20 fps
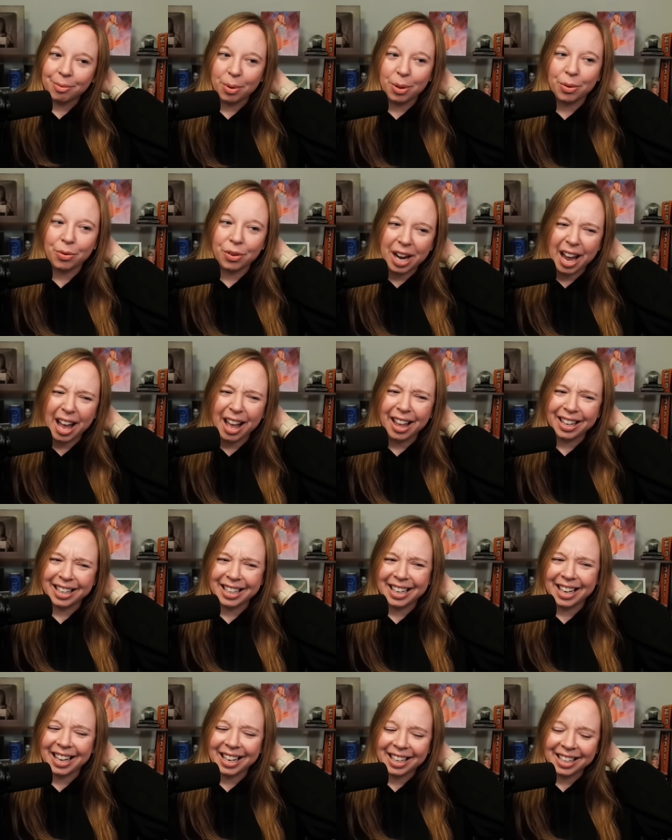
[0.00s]
when the reality
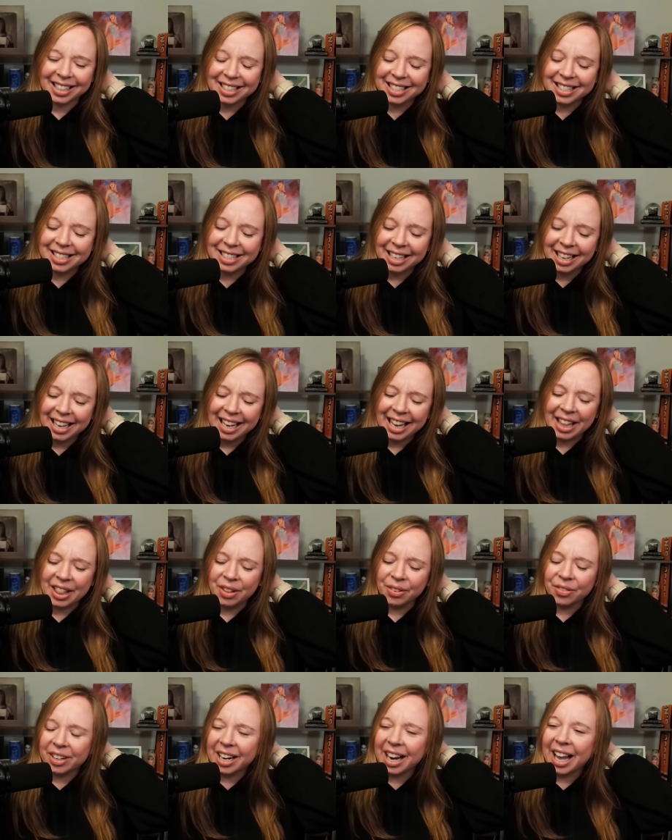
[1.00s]
hits. And
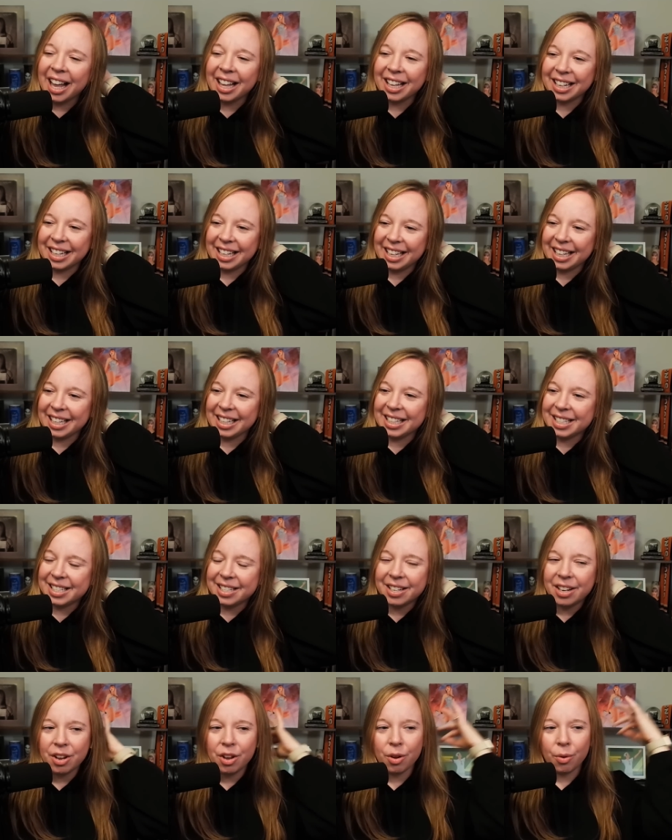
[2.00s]
the reality is,
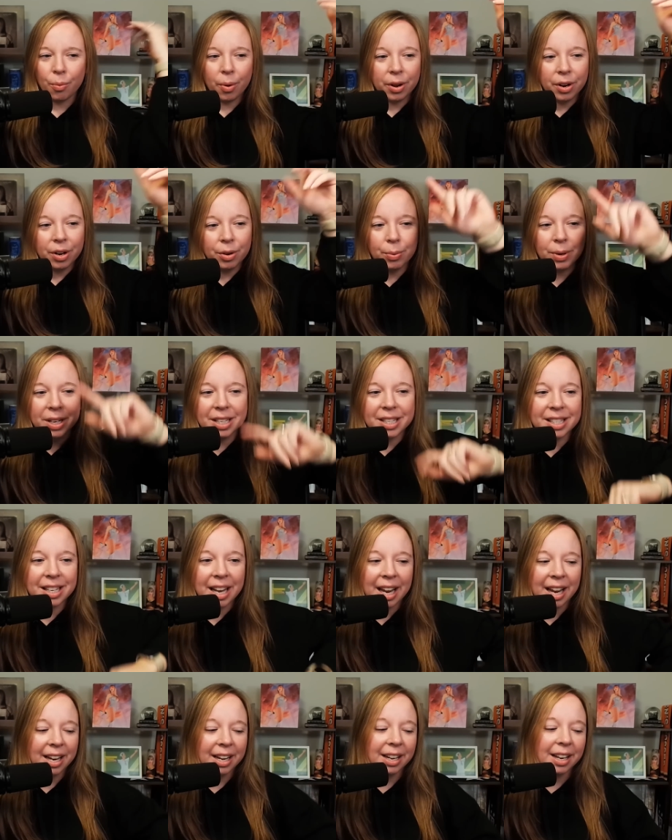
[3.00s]
what did we
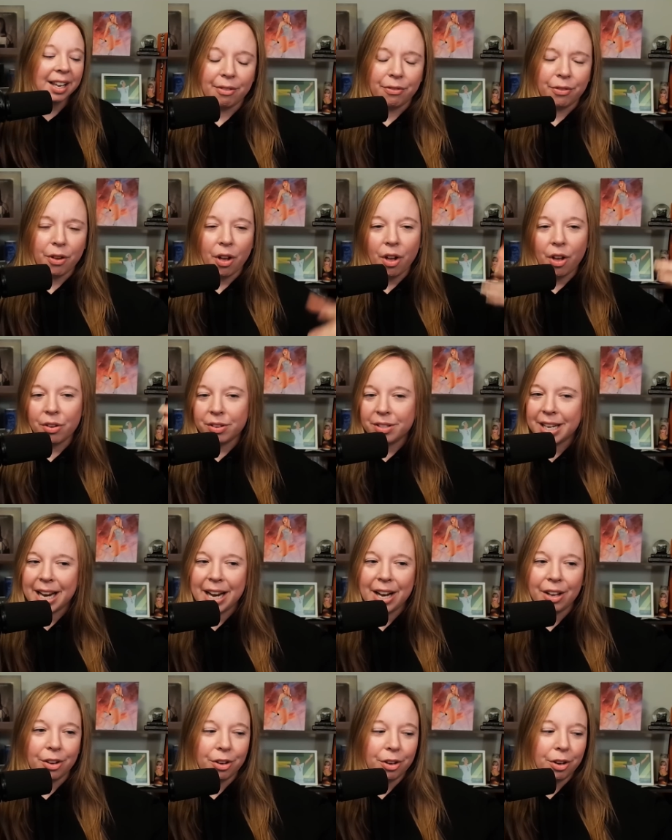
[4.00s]
say? If
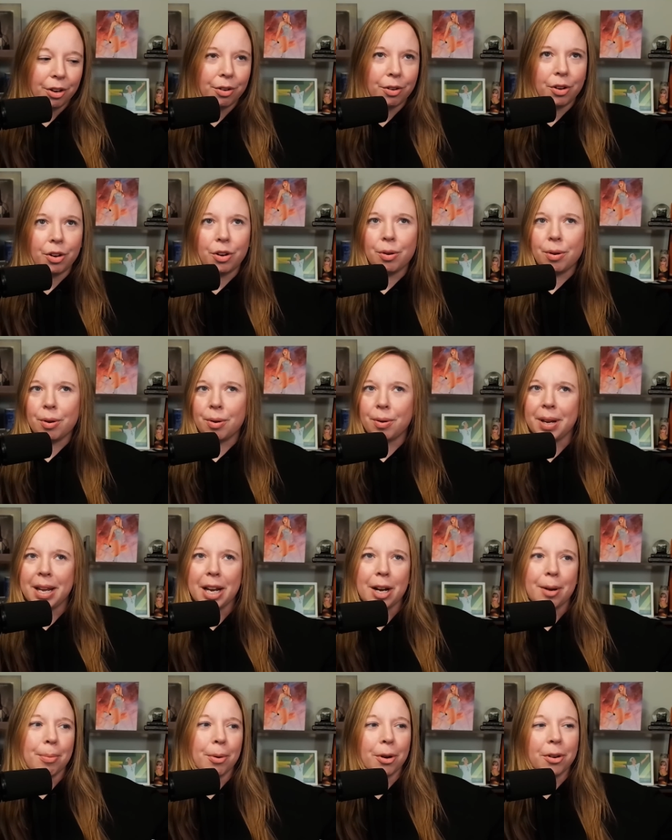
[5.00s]
Taylor could get
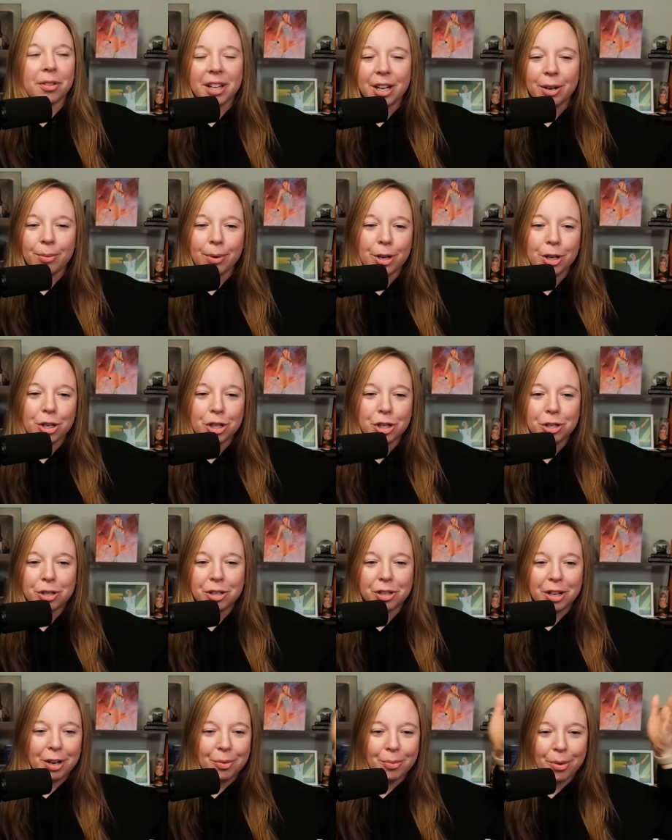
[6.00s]
a birthday wish
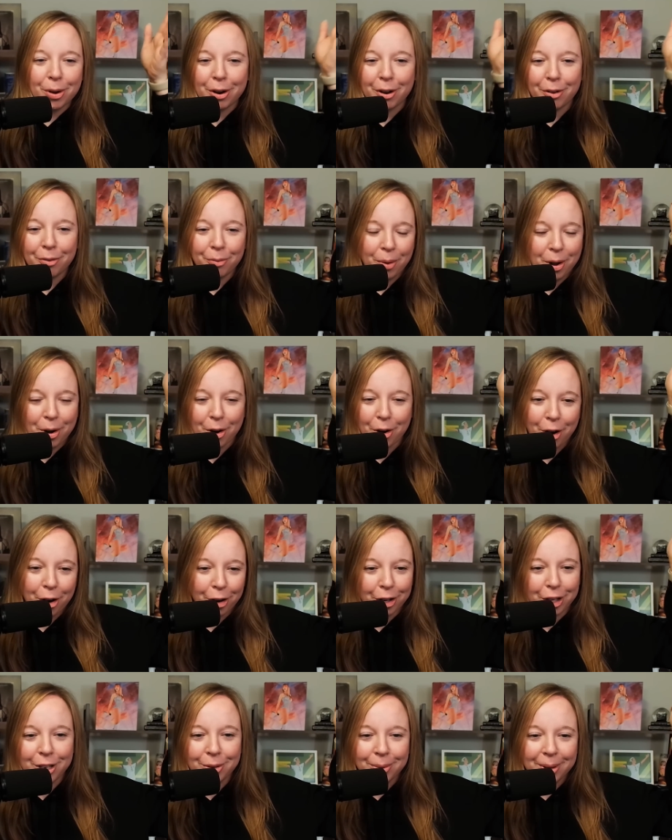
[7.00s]
in our
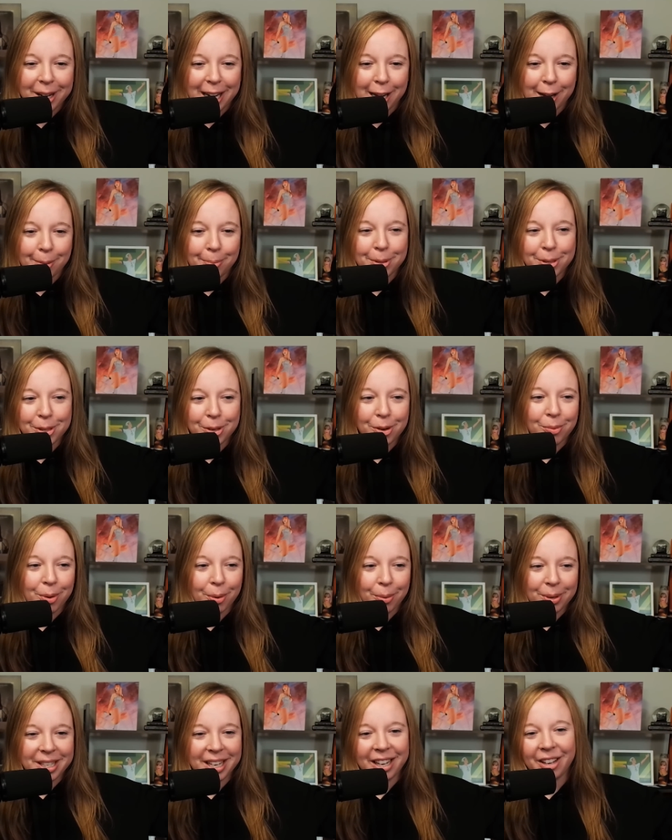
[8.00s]
Q&A episode, what
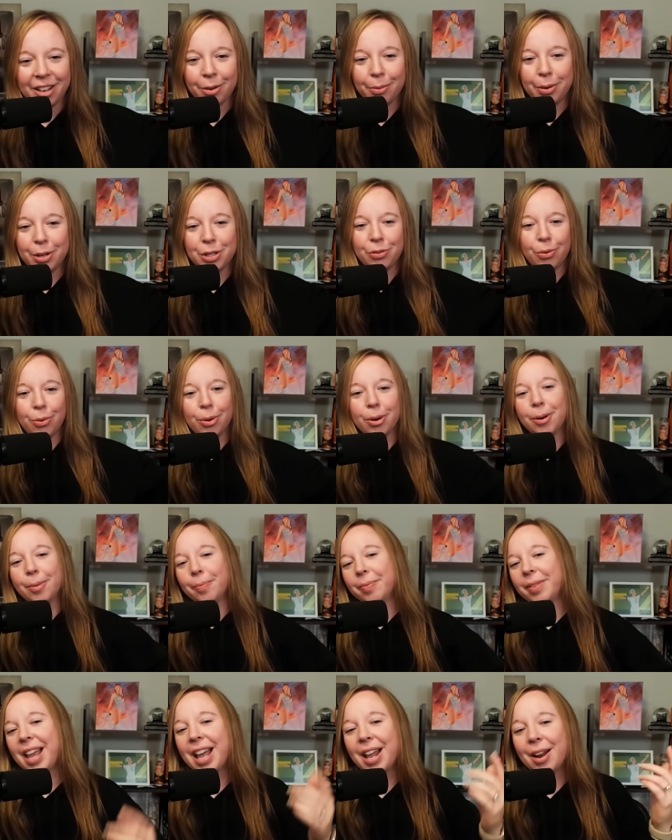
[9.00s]
would Taylor wish for?
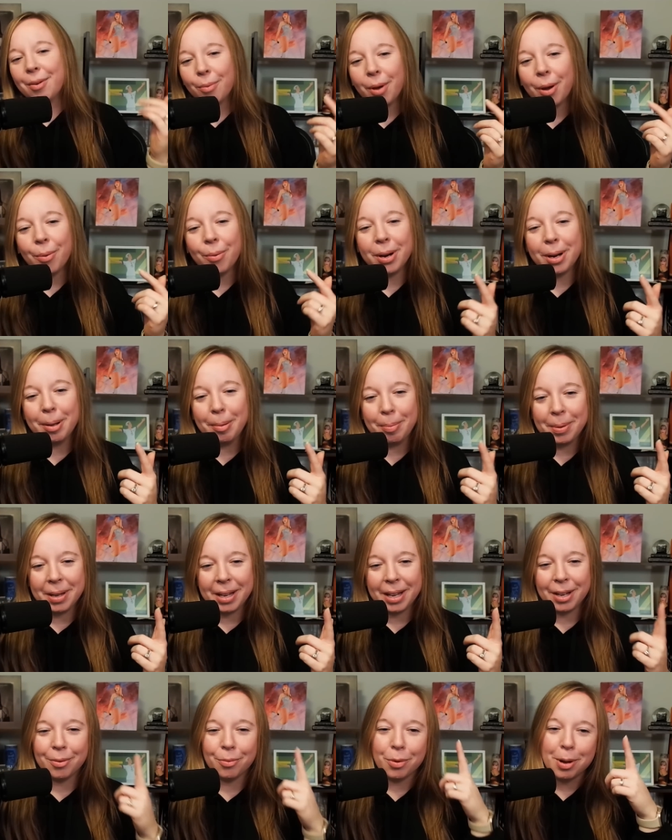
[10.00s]
And what would it
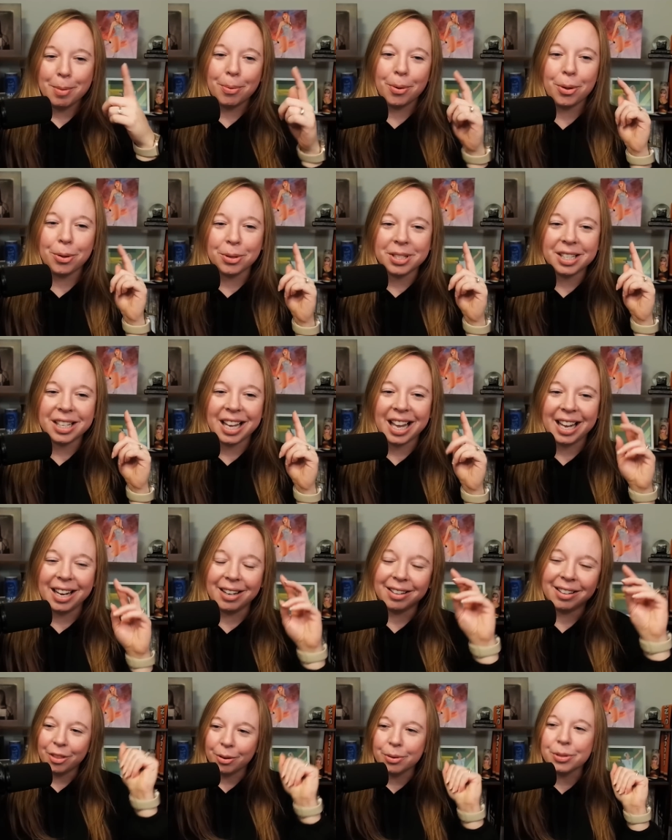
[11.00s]
be? We both said
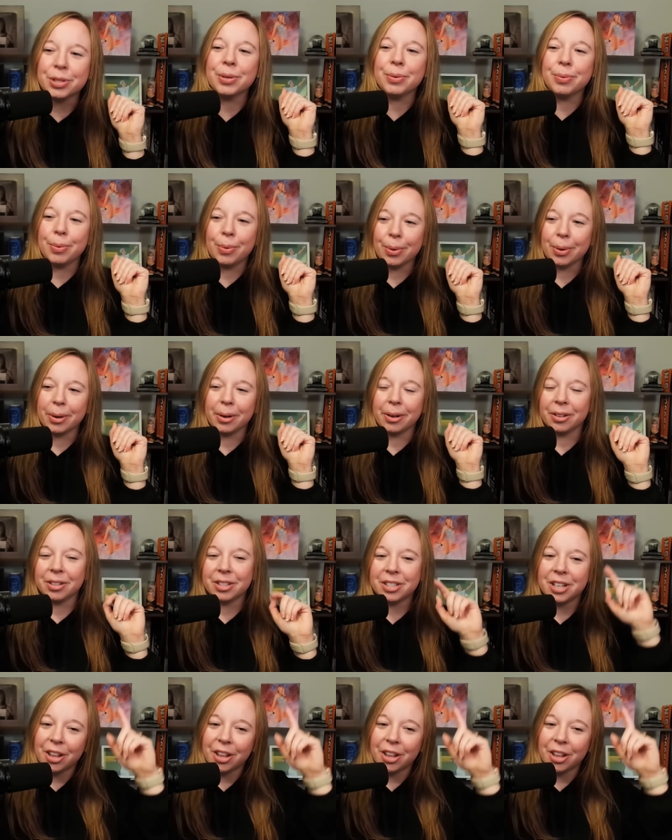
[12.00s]
those awards,